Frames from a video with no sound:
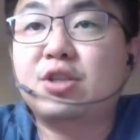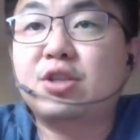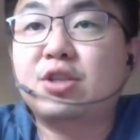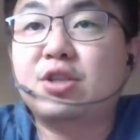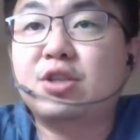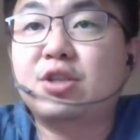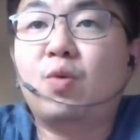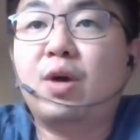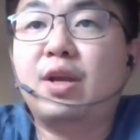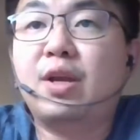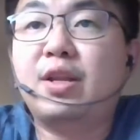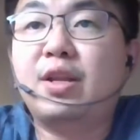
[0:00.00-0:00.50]

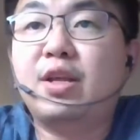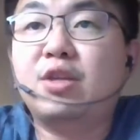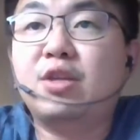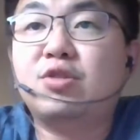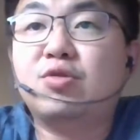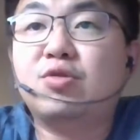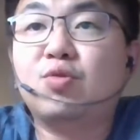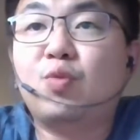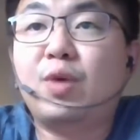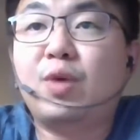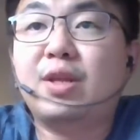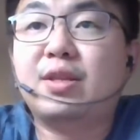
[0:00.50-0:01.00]
due to
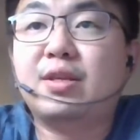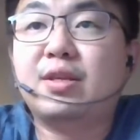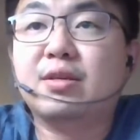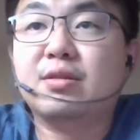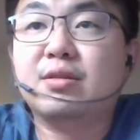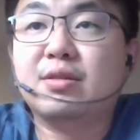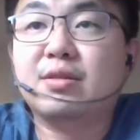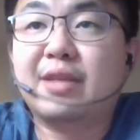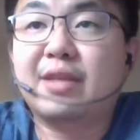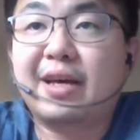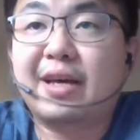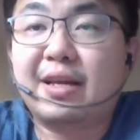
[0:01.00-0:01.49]
auction. Why
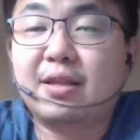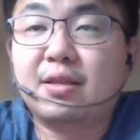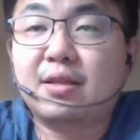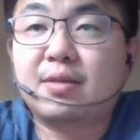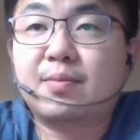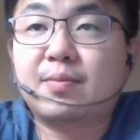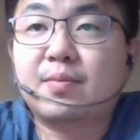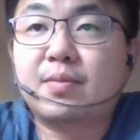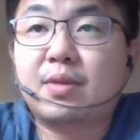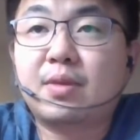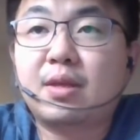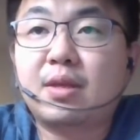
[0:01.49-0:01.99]
didn't you wait
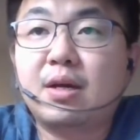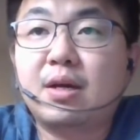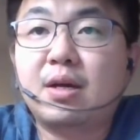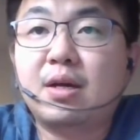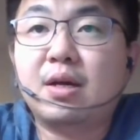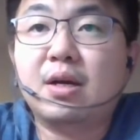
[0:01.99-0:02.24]
till then?